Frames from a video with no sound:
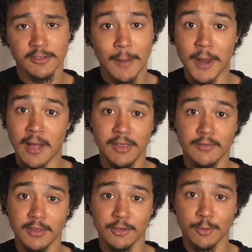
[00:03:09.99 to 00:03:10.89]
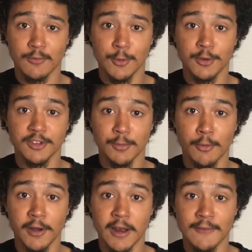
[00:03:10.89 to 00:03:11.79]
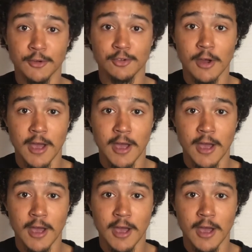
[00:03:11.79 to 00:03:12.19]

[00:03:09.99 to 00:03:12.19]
I'm not leaving this review disappointed after trying